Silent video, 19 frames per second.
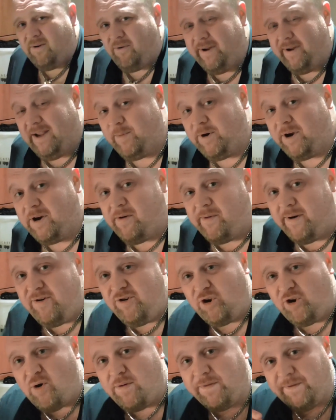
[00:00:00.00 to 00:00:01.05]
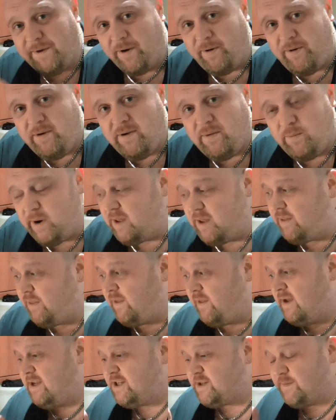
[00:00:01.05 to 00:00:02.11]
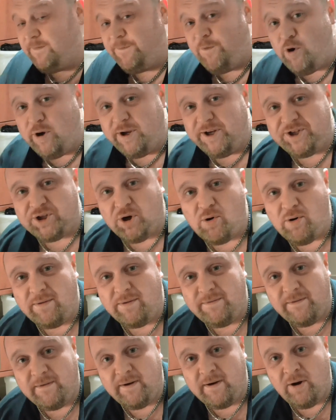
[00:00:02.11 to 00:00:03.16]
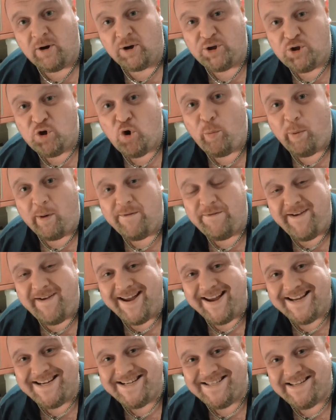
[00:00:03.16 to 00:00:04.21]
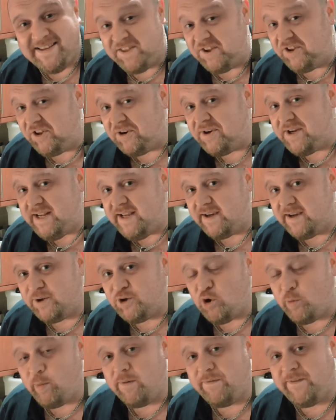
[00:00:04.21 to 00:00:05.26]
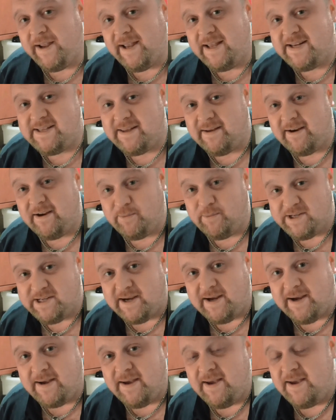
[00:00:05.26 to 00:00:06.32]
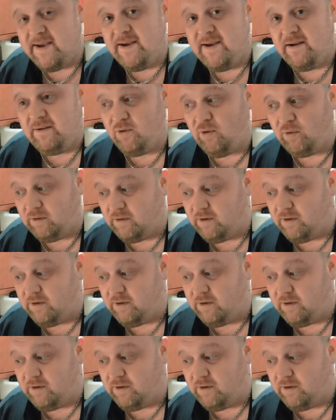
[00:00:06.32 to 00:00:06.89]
Right, I'm going to round off now with some footage of Oktoberfest, the Dundee Oktoberfest that I was at not